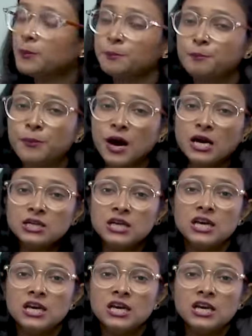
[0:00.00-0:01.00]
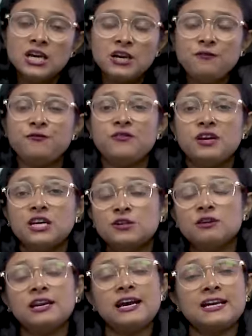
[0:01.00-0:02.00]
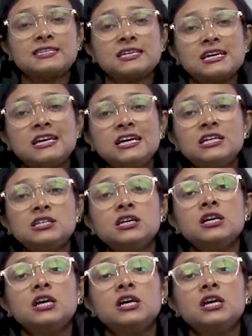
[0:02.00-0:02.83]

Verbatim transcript: but if it will escalate,